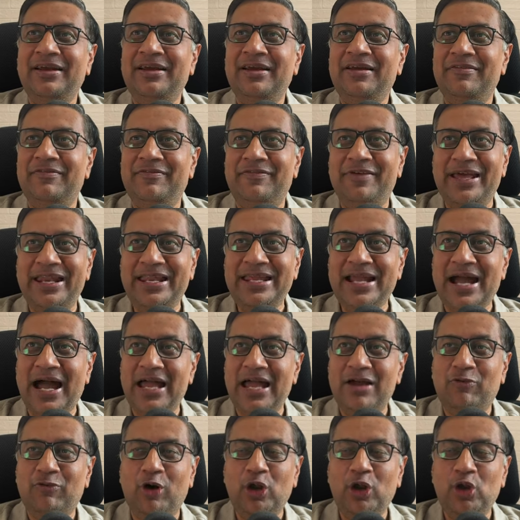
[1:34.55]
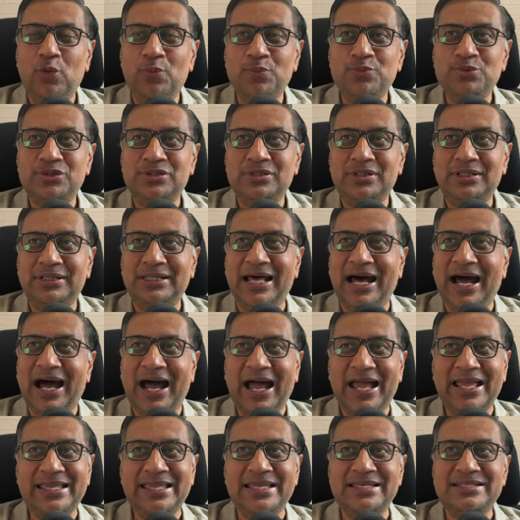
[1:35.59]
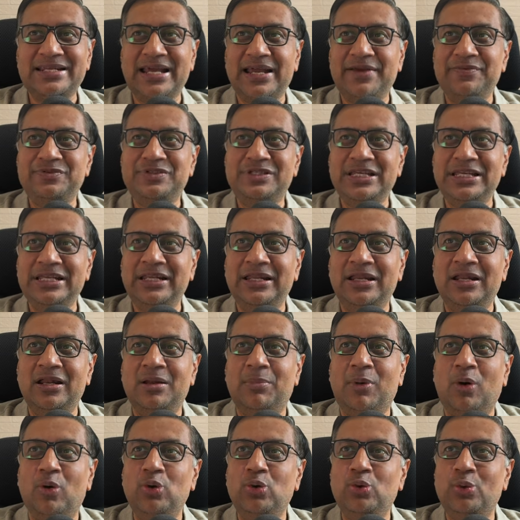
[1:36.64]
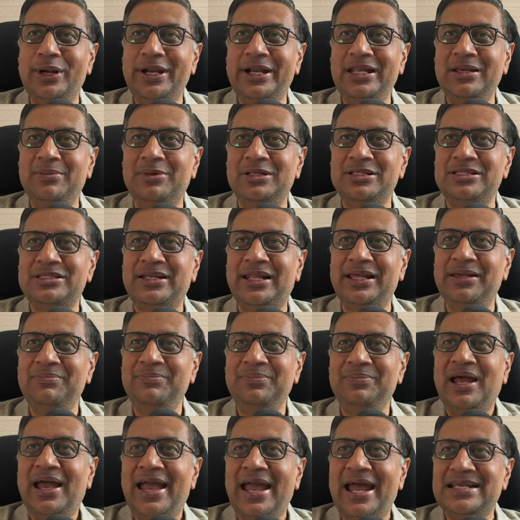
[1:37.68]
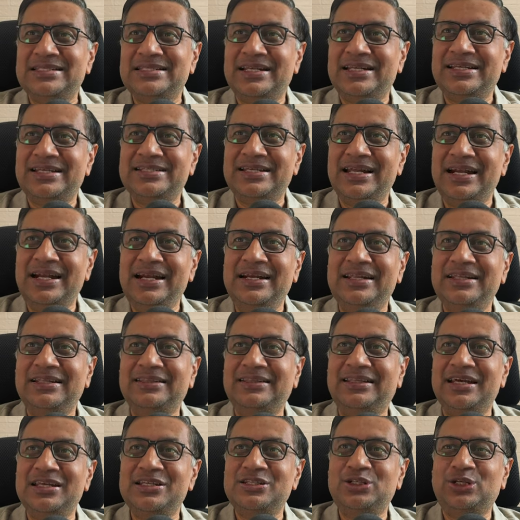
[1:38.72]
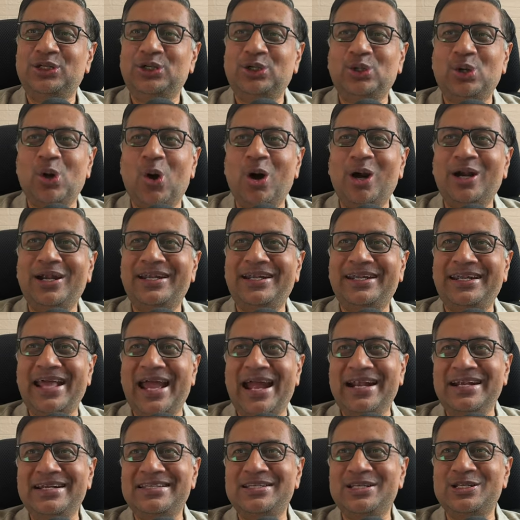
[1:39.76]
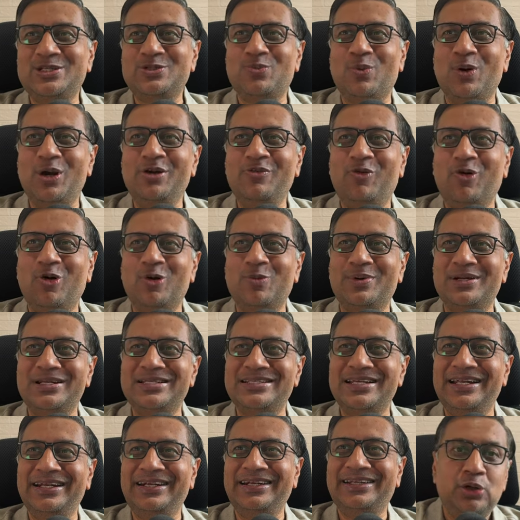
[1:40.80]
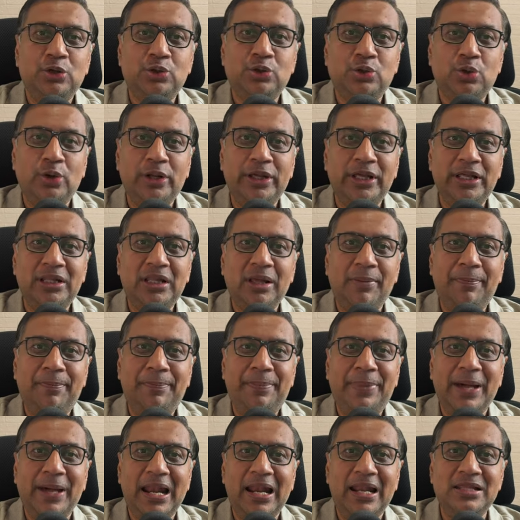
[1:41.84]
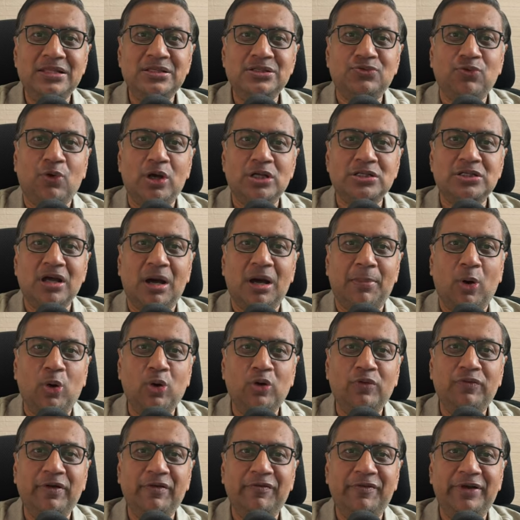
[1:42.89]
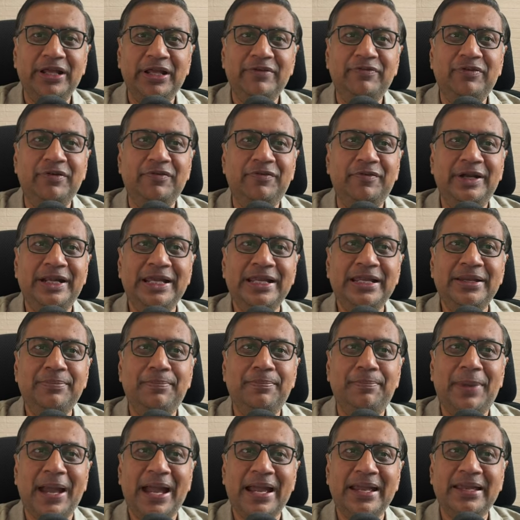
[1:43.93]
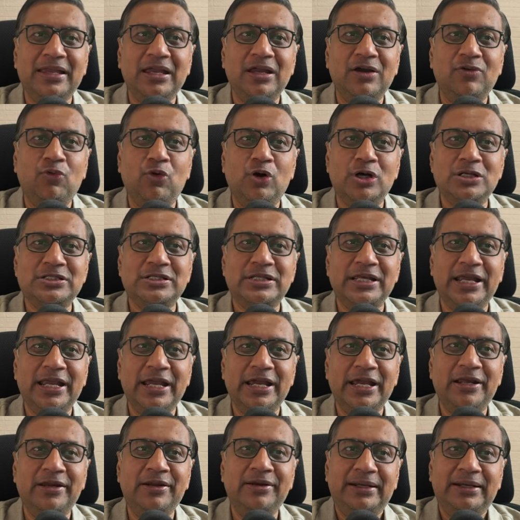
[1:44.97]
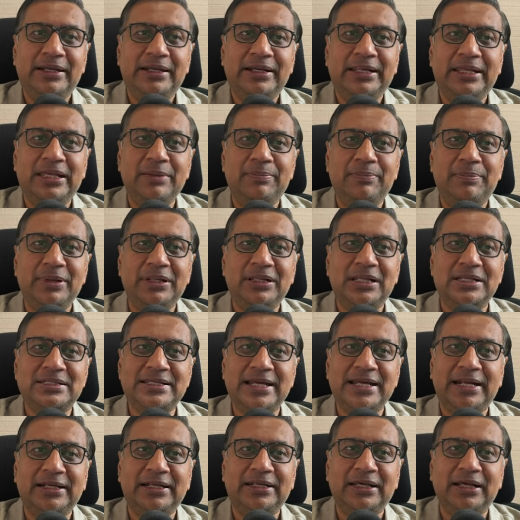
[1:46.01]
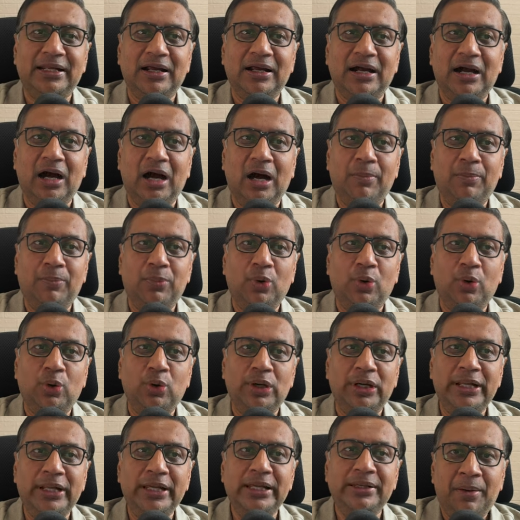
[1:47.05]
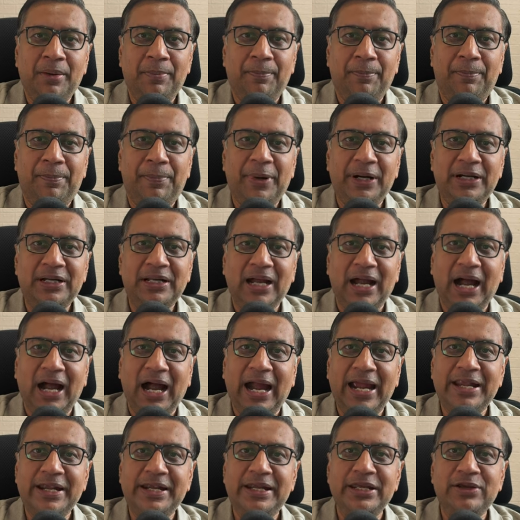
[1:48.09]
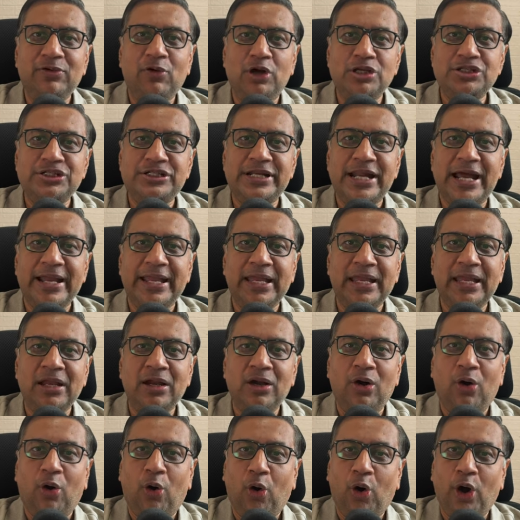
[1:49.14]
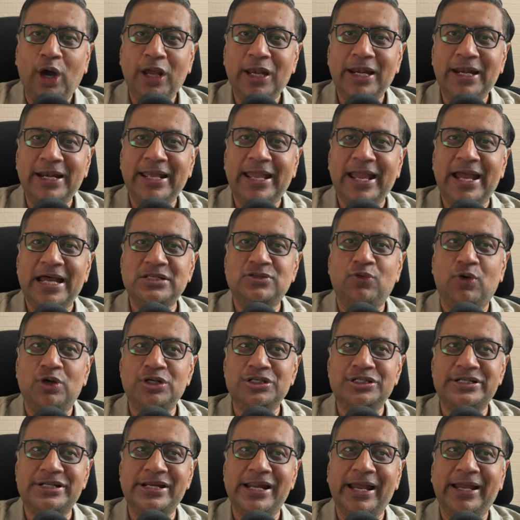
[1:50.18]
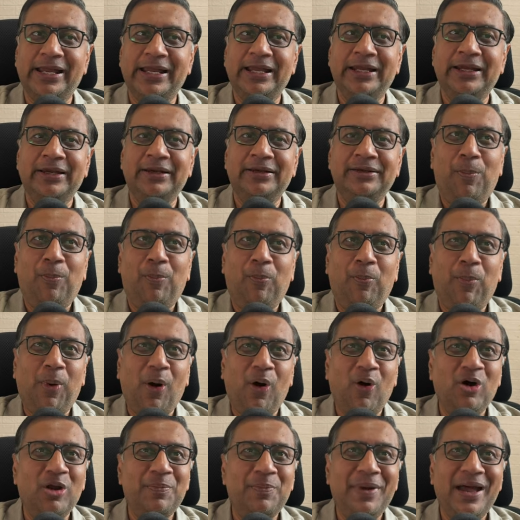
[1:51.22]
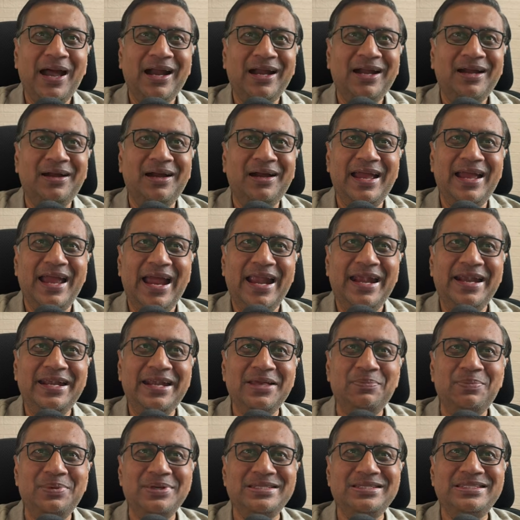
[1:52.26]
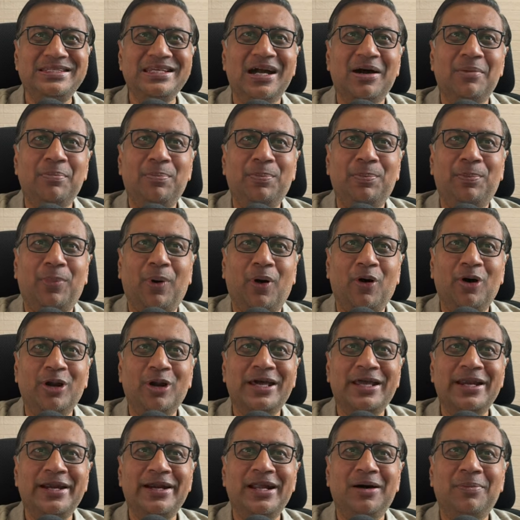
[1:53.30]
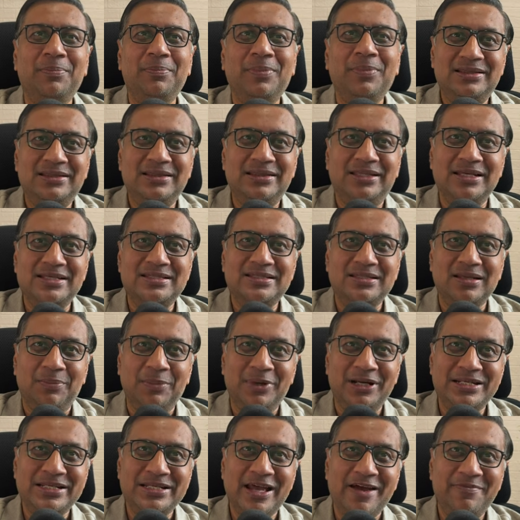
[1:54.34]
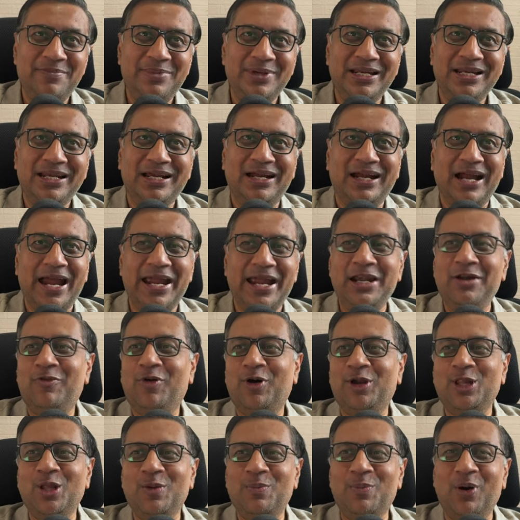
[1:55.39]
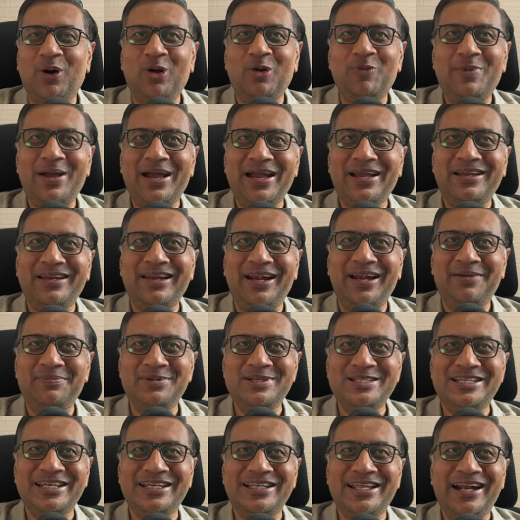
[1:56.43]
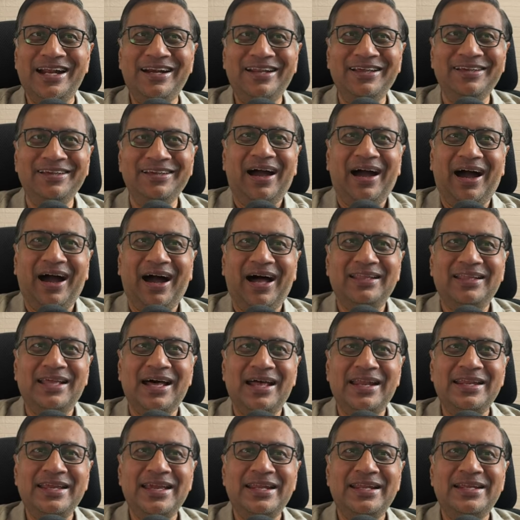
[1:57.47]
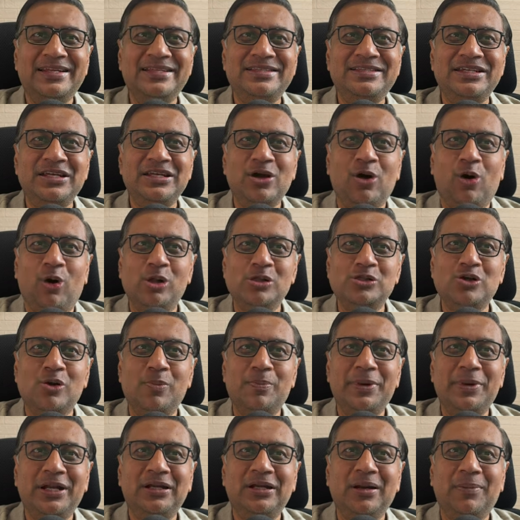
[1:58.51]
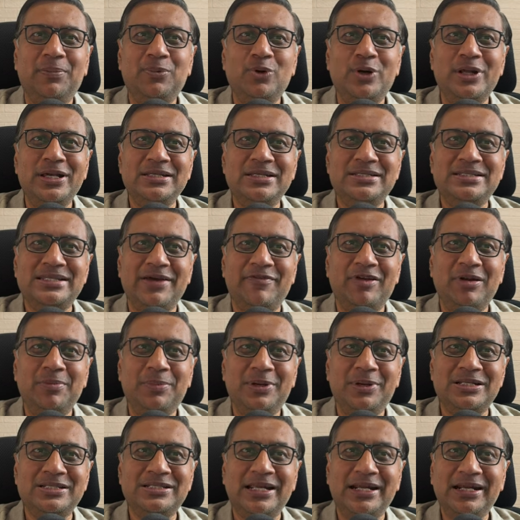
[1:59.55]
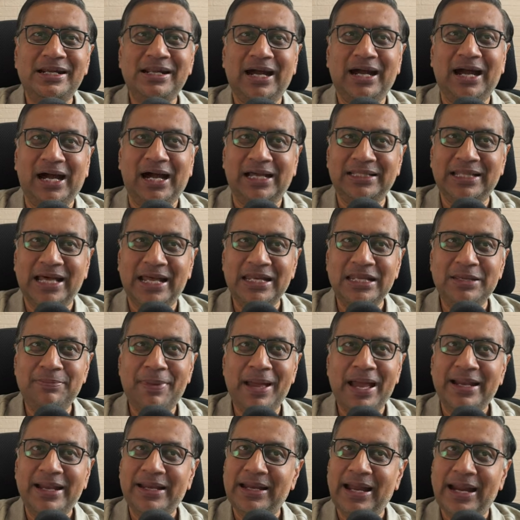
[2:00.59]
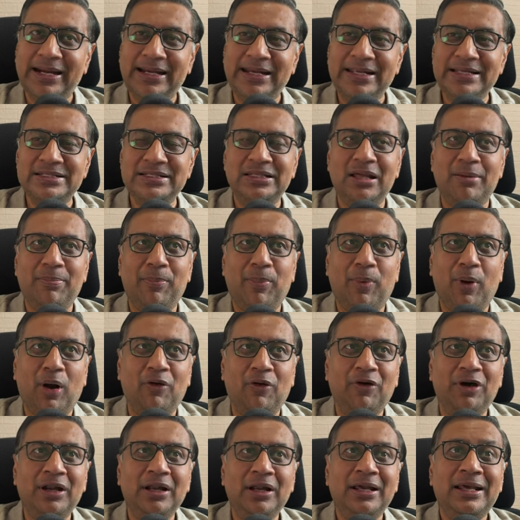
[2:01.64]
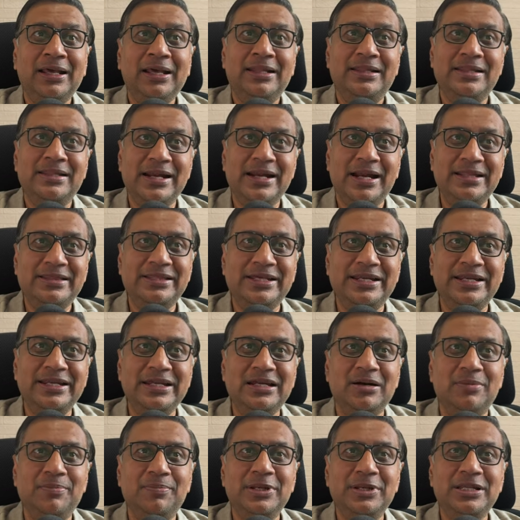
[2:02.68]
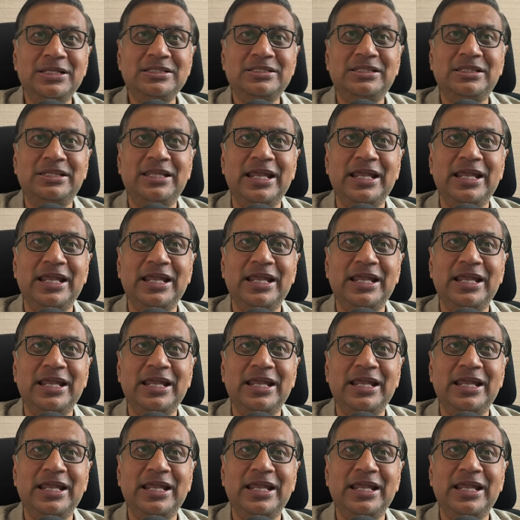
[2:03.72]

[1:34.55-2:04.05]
Very high volumes, the highest I've seen in about 20 months time. As a result, the stock tanked 6.4%. Today, the balance was about 50-50. Banking was here, keeping the sector up only. But IT was dragging, oil and gas was dragging. Power pack, NTPC up, power grid up. The summers have been kind for the power pack, let me say that. Adani Energy also picked up today 7%. Adani pack, at least in the power, there are three companies, they